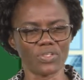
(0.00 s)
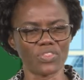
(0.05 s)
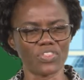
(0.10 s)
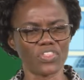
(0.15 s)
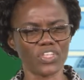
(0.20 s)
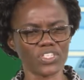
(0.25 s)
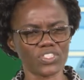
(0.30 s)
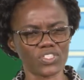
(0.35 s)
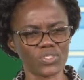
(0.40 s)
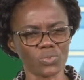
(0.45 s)

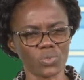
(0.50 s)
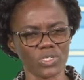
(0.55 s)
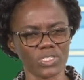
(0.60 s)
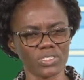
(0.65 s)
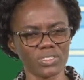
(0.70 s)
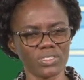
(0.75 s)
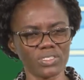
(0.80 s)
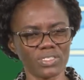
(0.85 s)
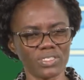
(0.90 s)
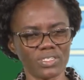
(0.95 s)
this
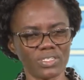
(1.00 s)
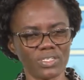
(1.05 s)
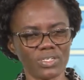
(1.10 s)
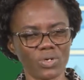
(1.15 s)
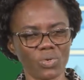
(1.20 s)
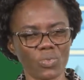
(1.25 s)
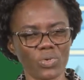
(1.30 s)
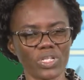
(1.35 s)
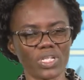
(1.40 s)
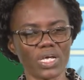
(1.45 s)
one
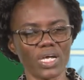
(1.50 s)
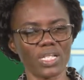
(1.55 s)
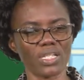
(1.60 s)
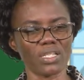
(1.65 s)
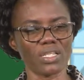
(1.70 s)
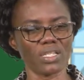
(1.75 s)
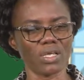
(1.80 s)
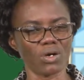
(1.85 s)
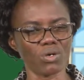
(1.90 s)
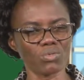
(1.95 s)
will
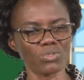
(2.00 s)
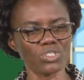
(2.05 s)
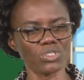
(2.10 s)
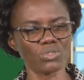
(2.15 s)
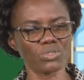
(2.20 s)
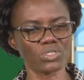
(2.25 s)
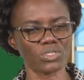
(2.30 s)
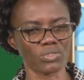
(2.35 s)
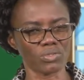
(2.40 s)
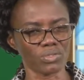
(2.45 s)
allow
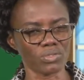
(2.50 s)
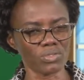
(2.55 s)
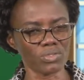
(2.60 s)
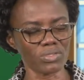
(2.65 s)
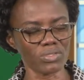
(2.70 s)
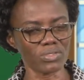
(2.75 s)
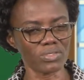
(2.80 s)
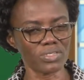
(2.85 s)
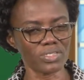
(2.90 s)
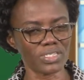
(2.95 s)
you to